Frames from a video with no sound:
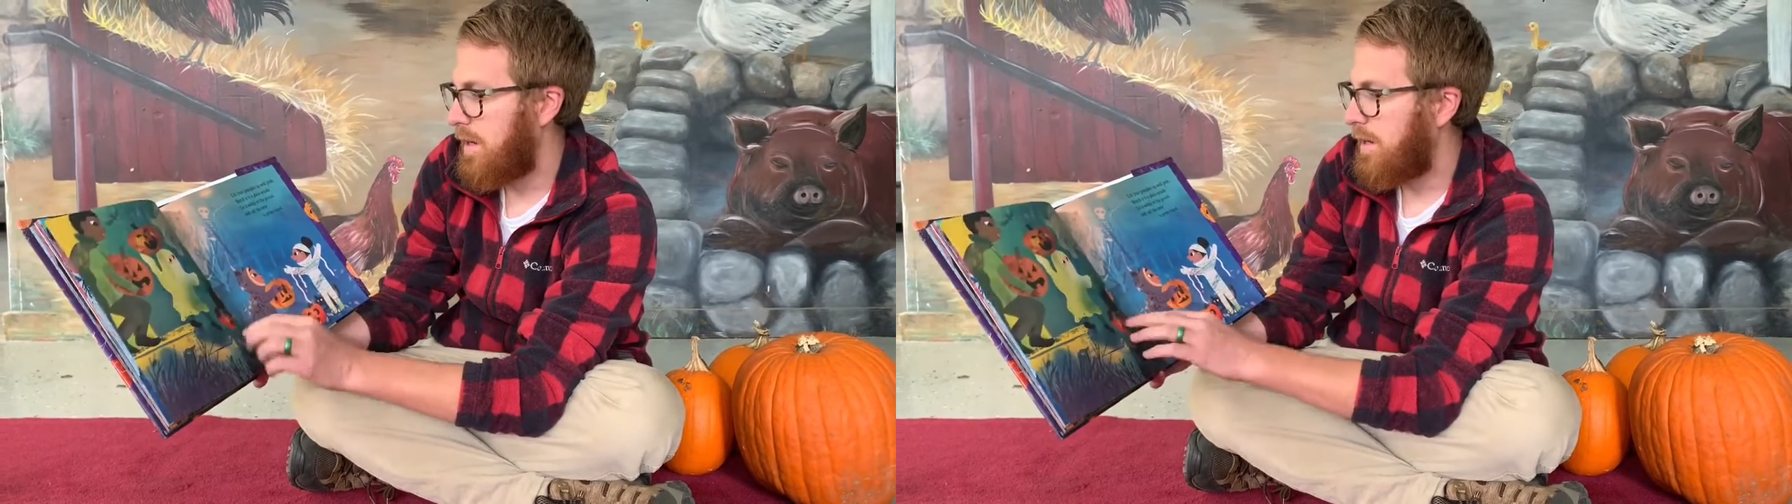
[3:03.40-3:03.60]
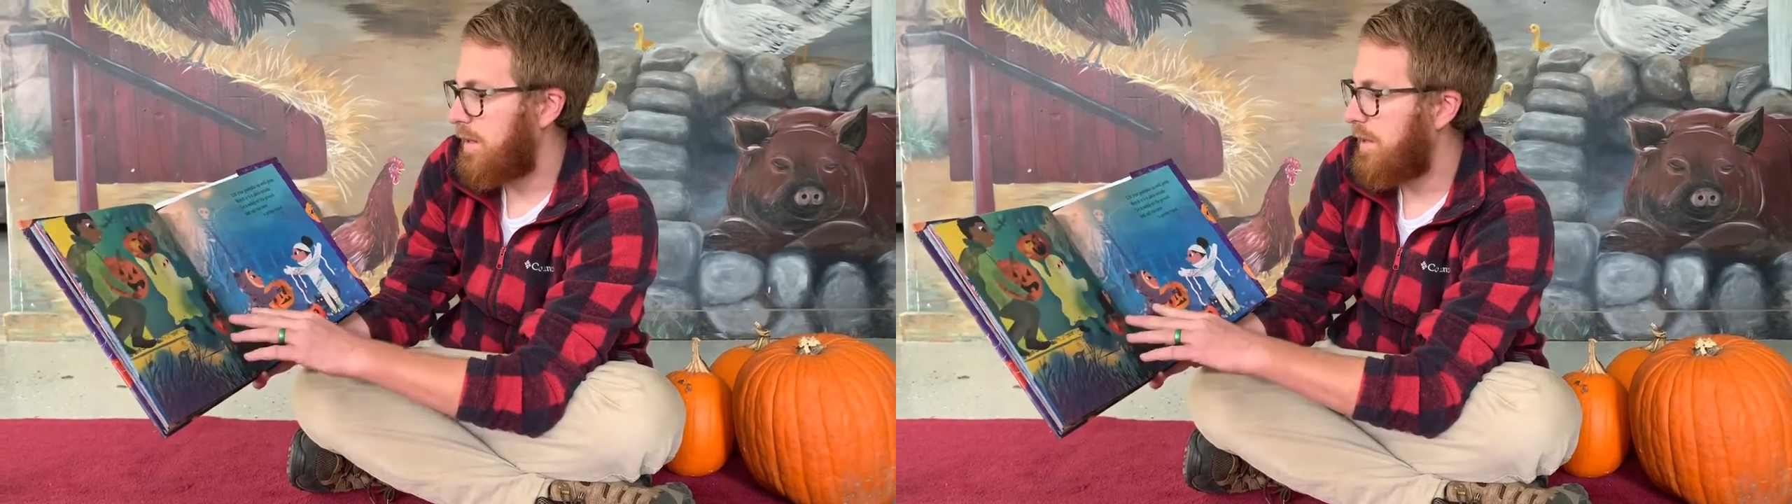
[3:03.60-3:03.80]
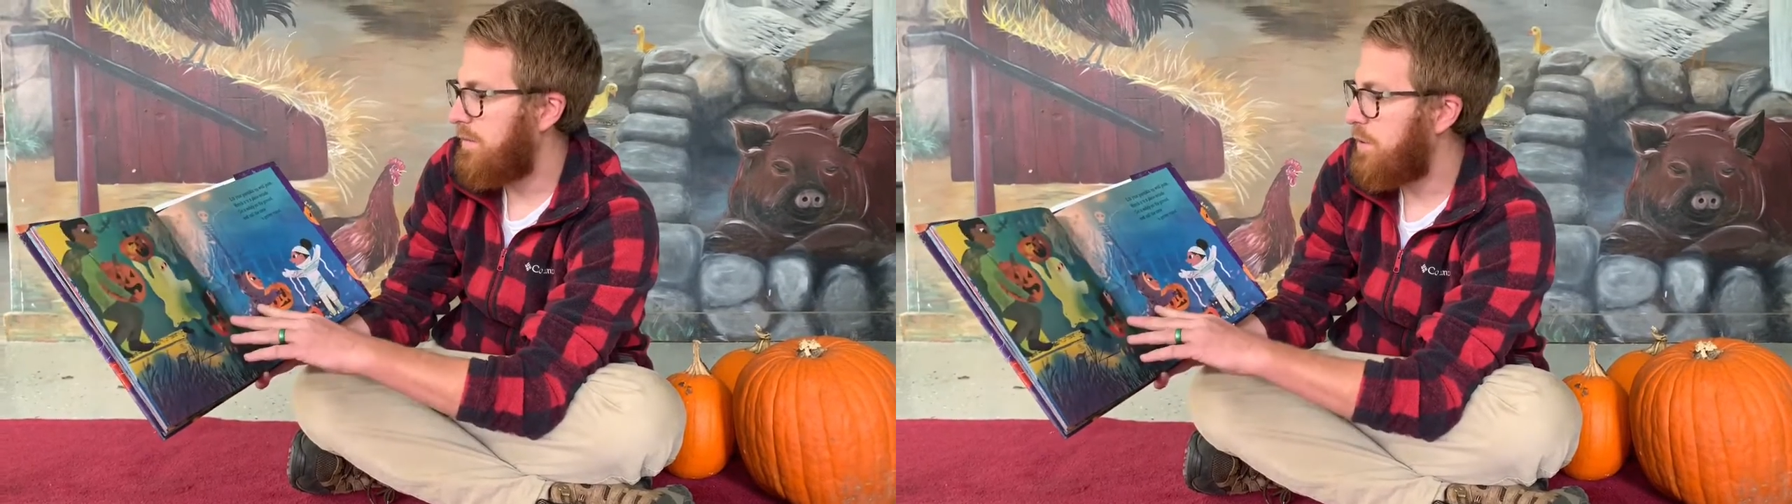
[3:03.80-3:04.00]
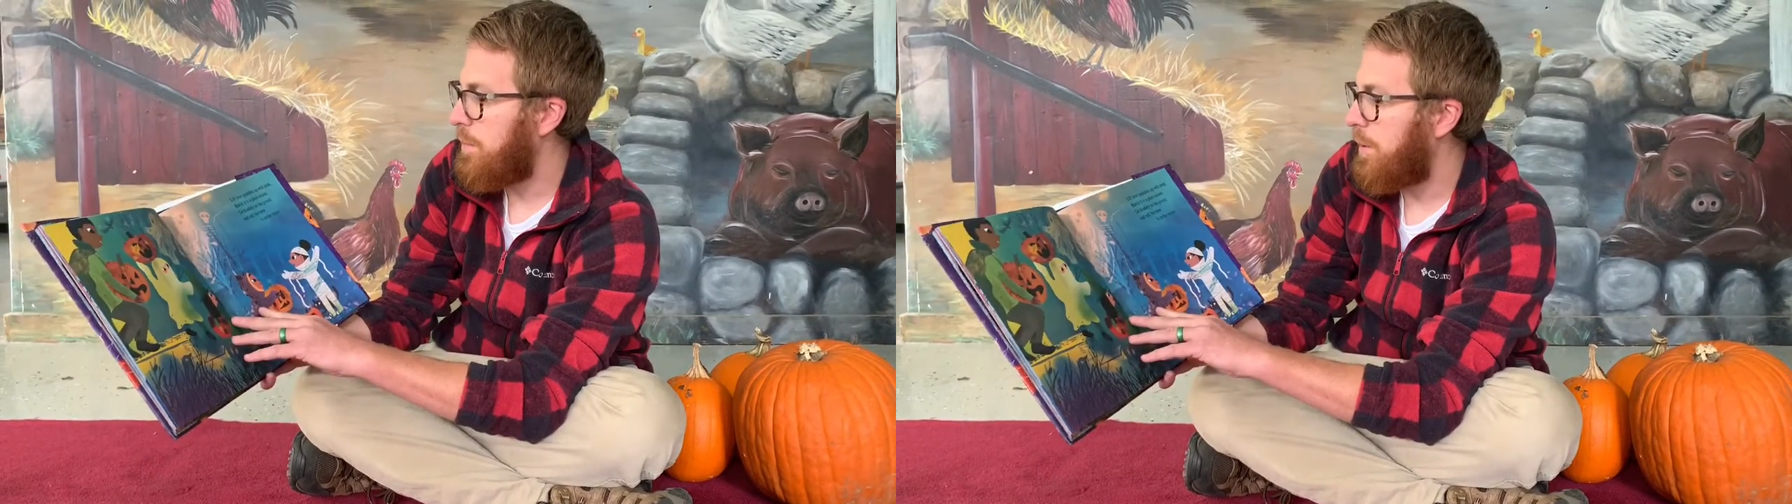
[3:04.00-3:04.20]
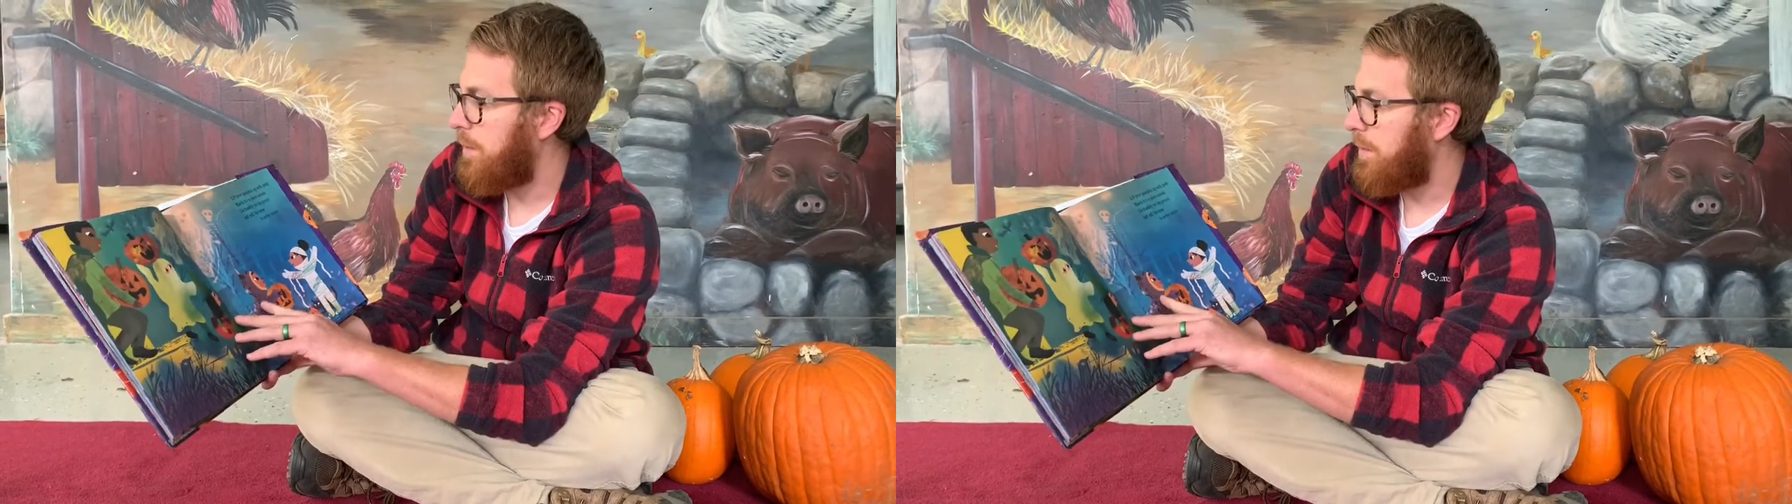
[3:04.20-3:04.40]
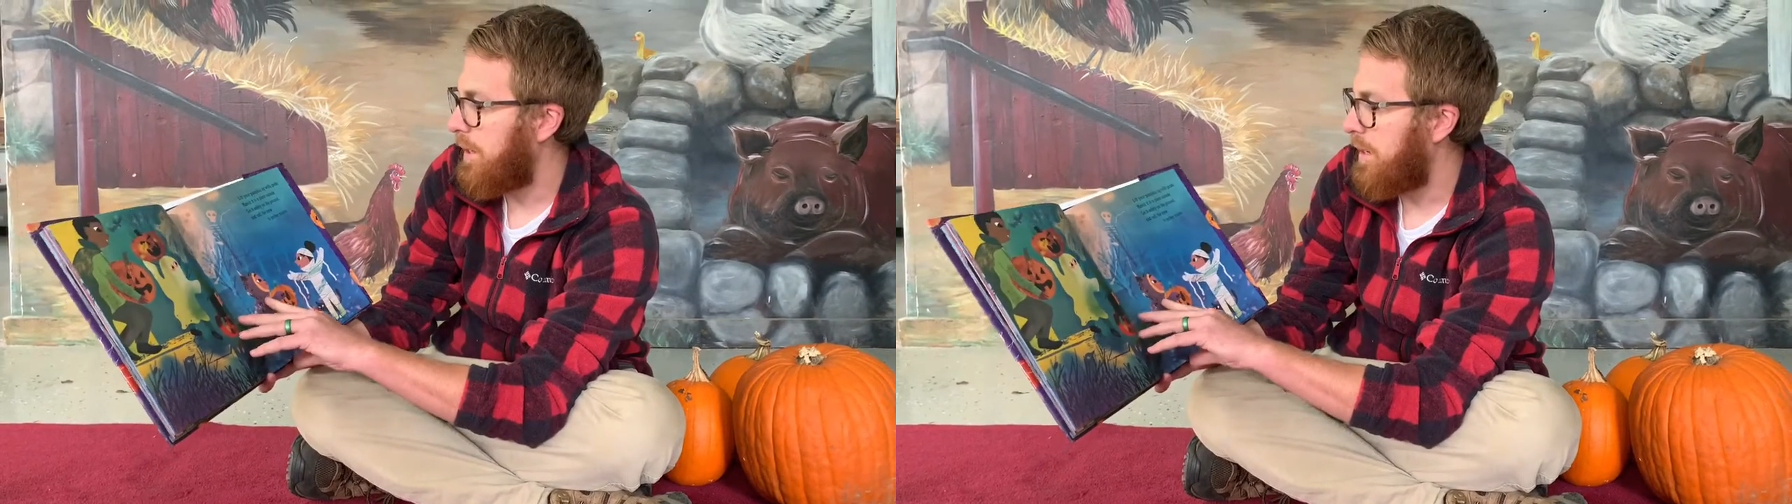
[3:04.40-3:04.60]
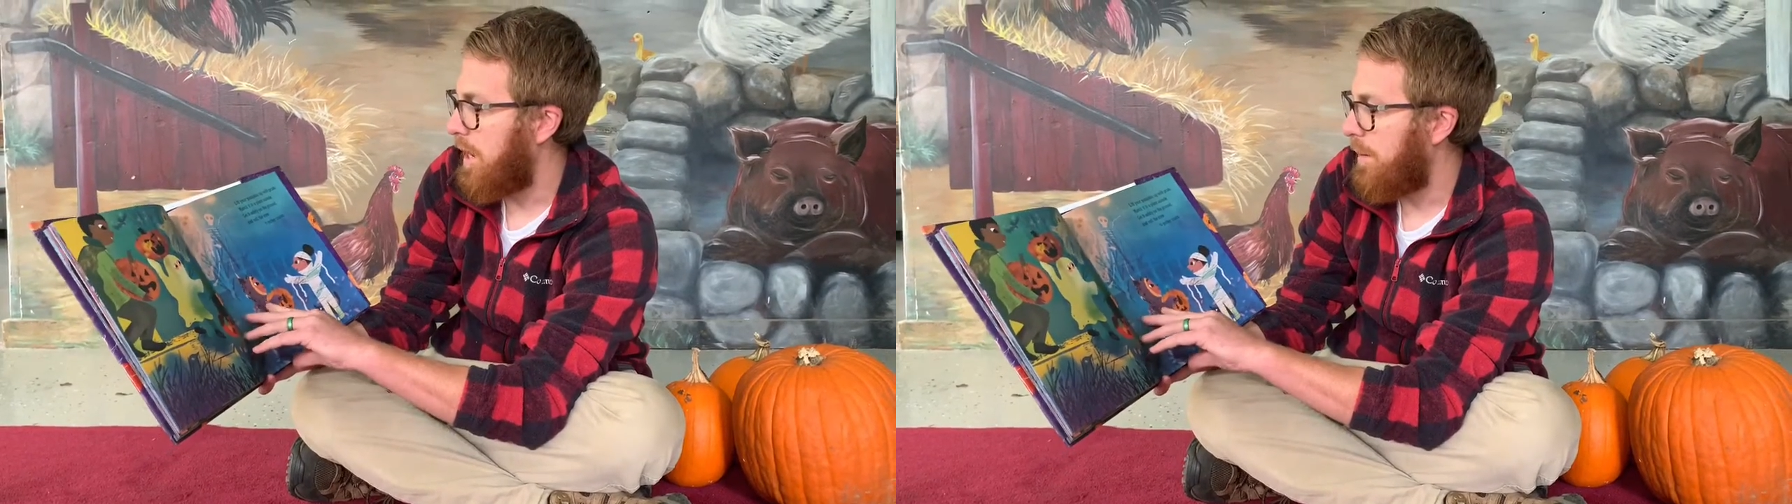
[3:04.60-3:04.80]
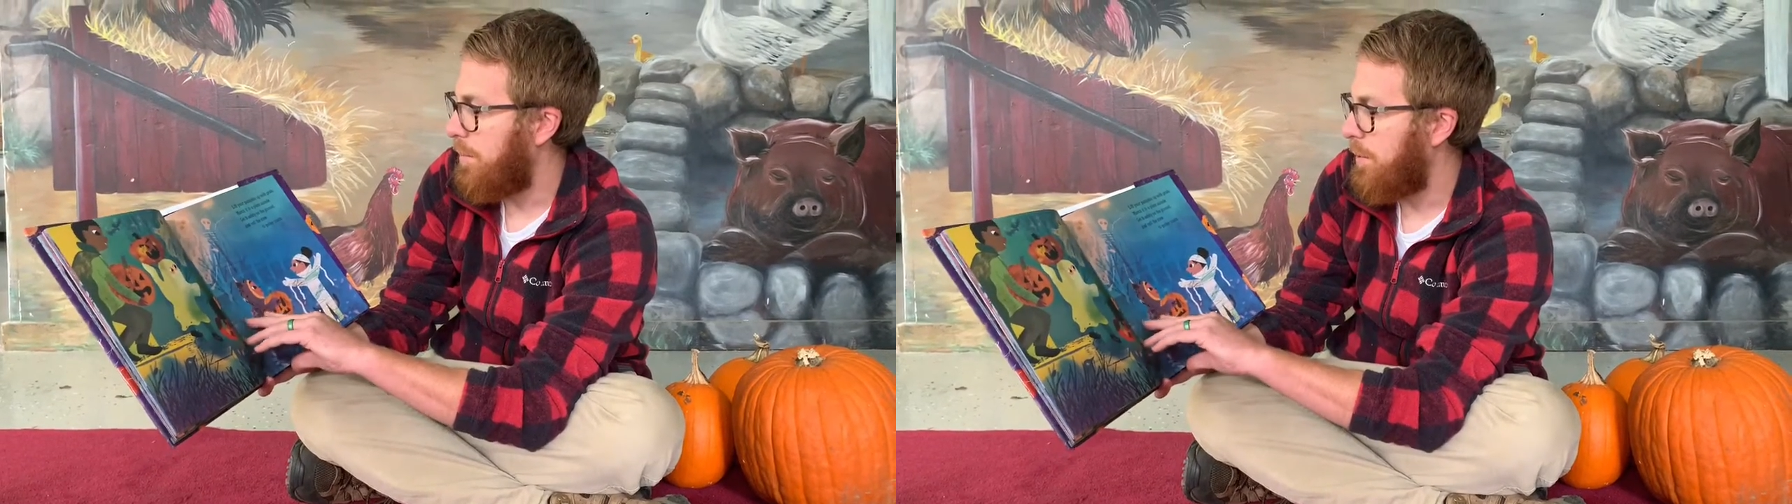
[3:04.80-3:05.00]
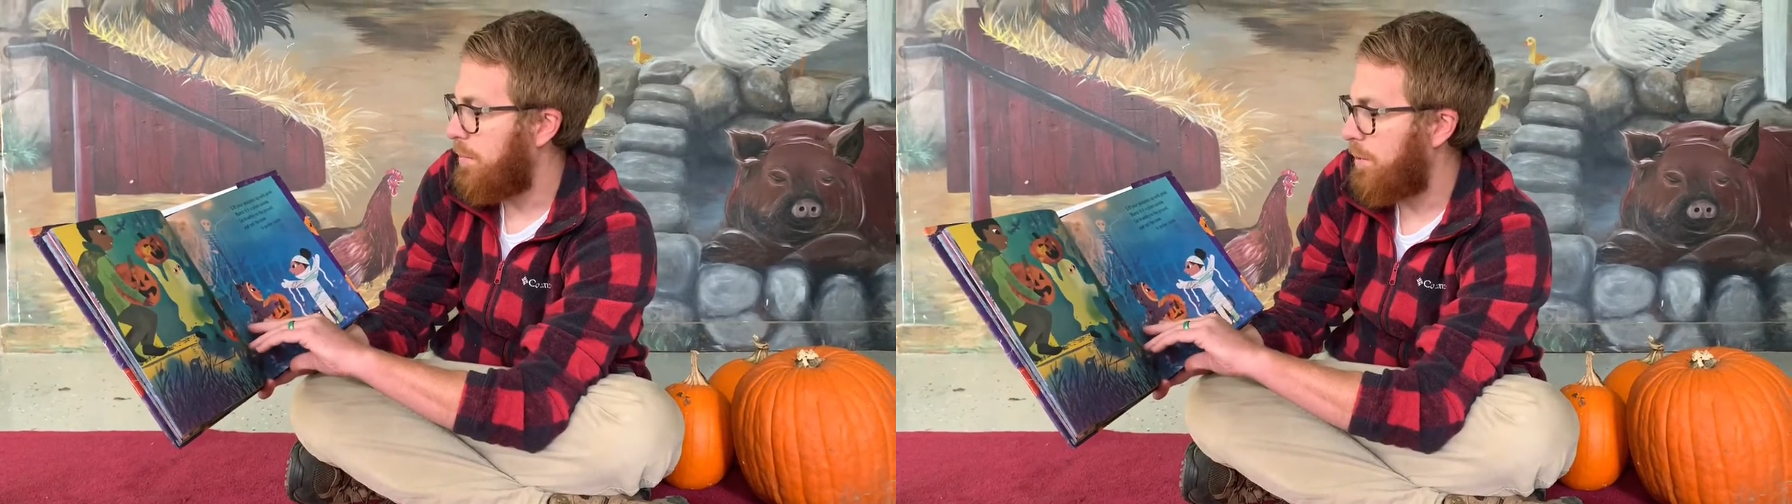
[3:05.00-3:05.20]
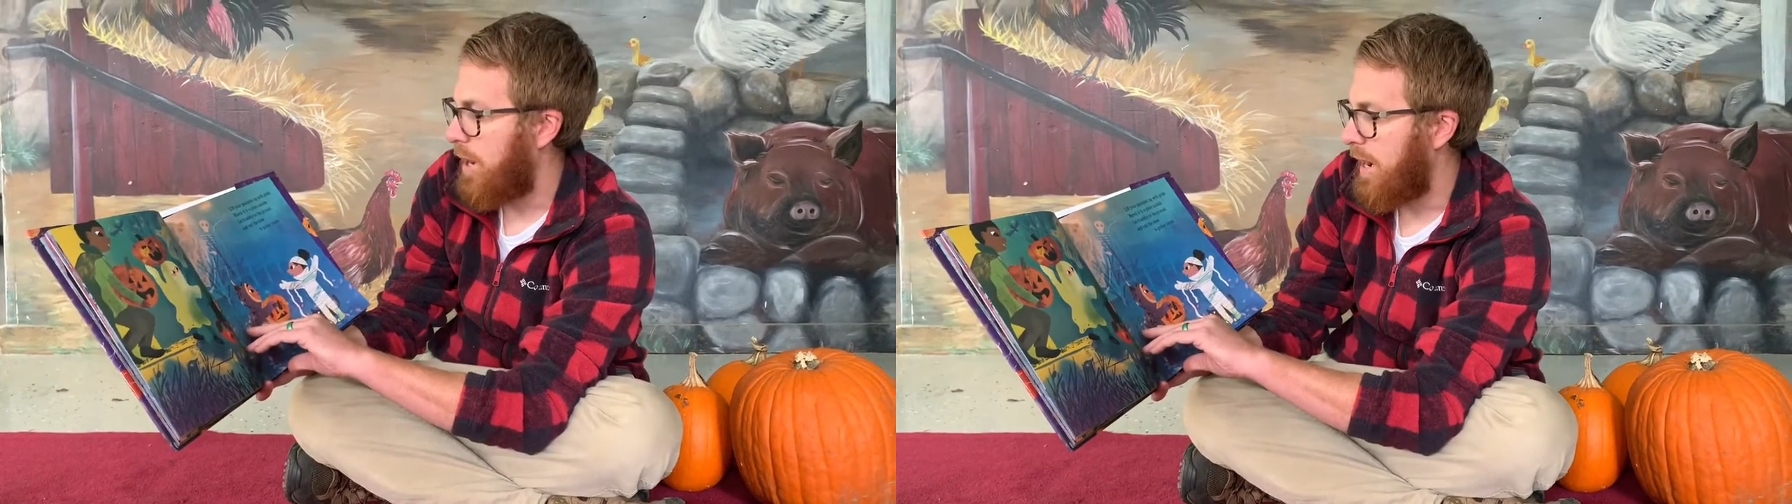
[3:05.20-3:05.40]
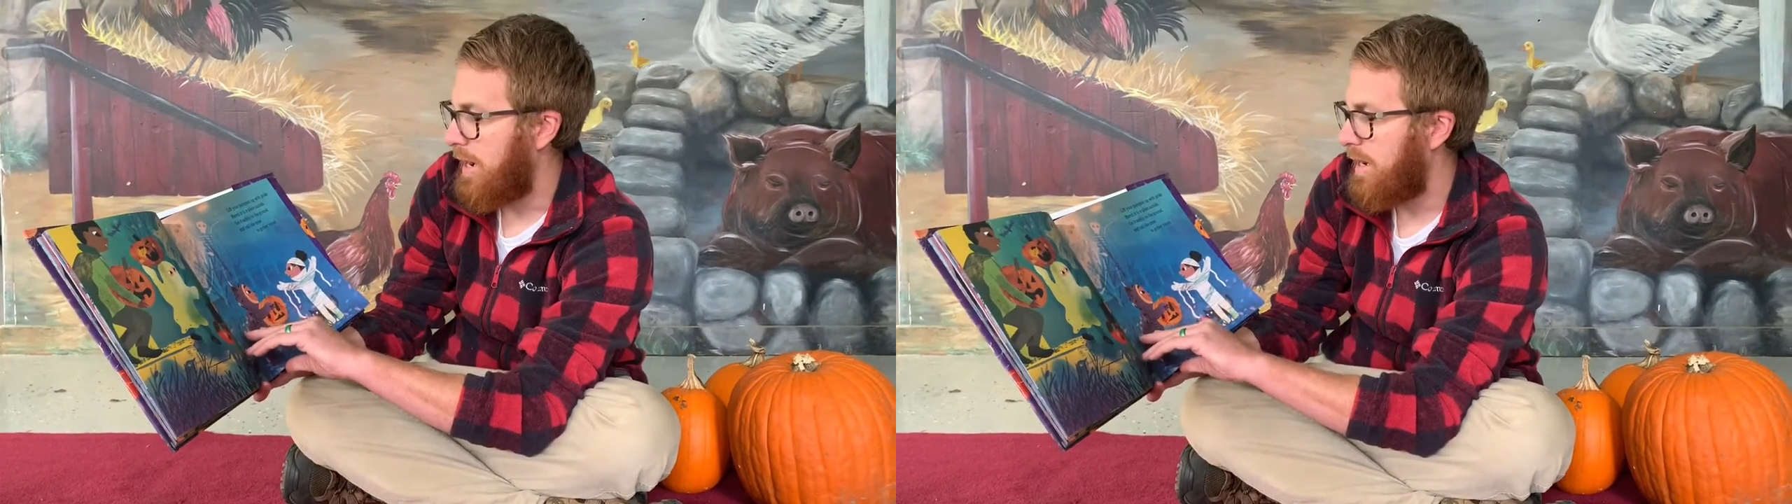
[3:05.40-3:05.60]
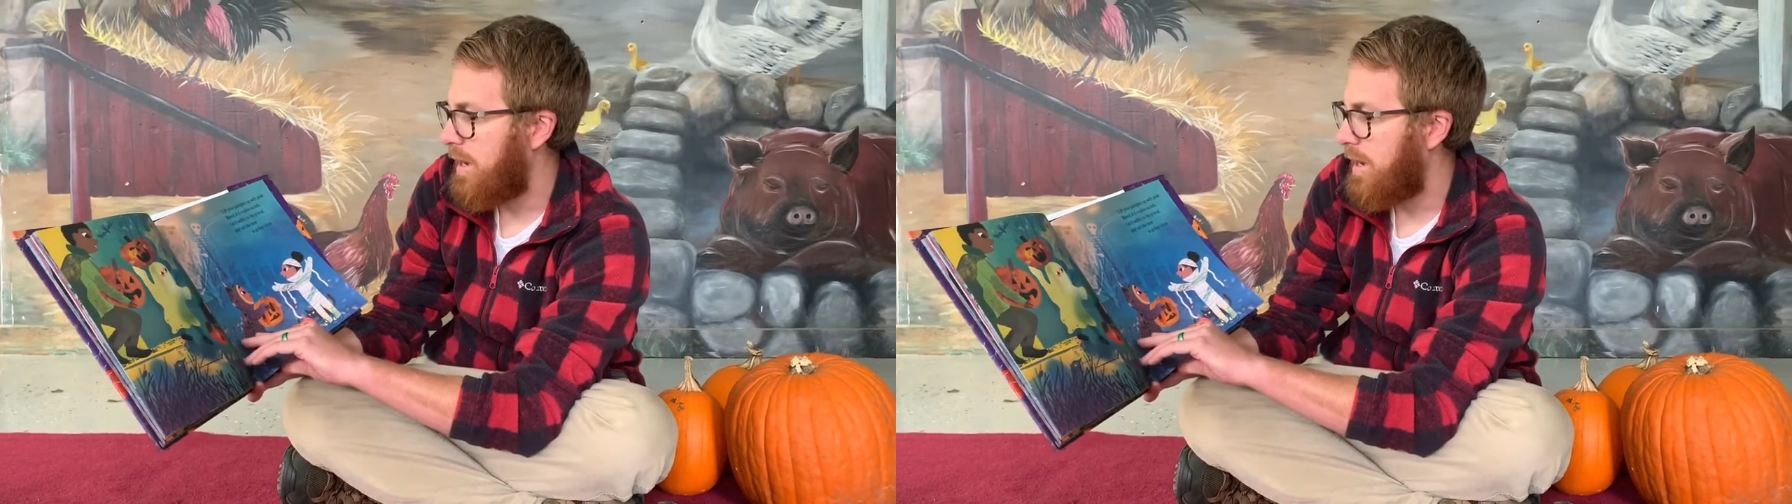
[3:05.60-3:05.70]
Lift your pumpkin up with pride,